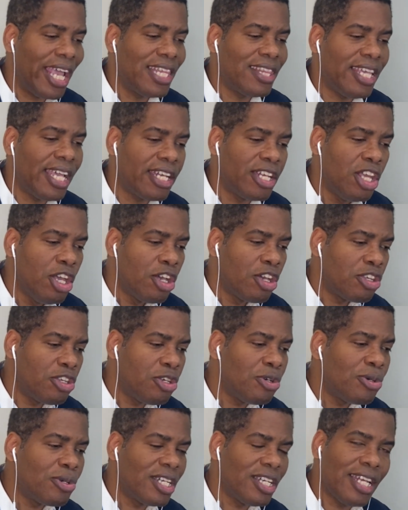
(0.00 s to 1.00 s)
then
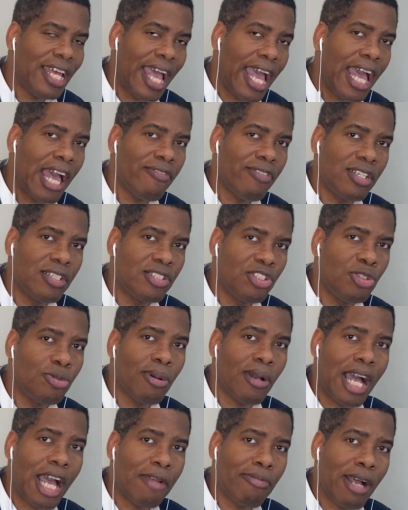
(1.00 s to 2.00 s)
you could have a super
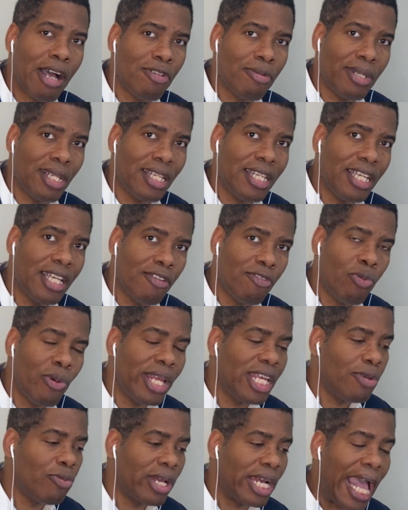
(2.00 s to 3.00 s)
high probability of
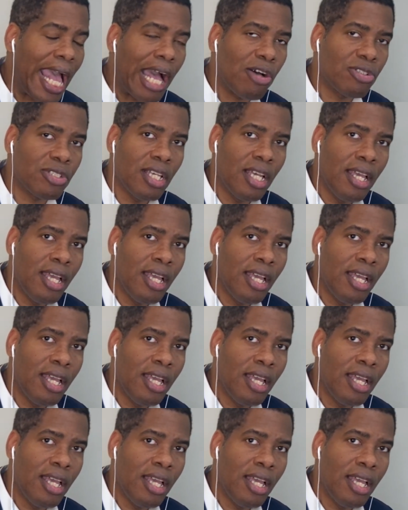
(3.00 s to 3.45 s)
winning without